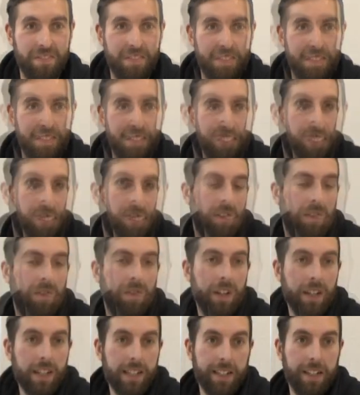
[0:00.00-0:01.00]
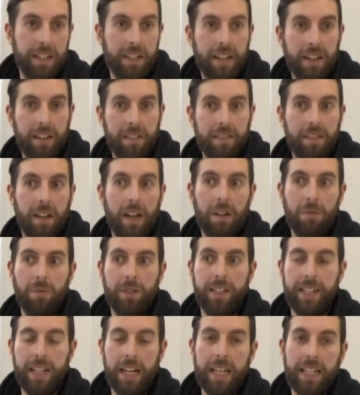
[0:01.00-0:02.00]
Okay. Well, the first thing I
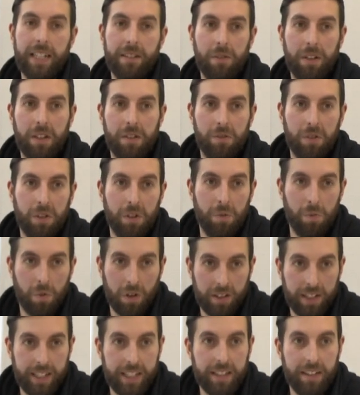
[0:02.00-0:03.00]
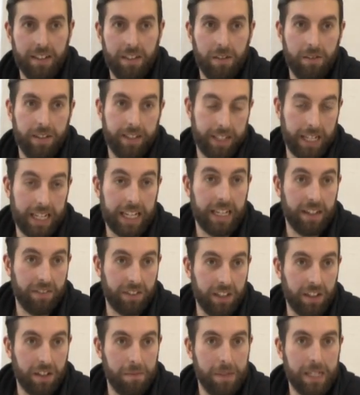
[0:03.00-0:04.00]
would say to anyone who's thinking of
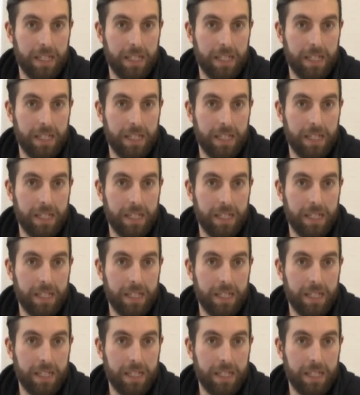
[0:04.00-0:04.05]
doing a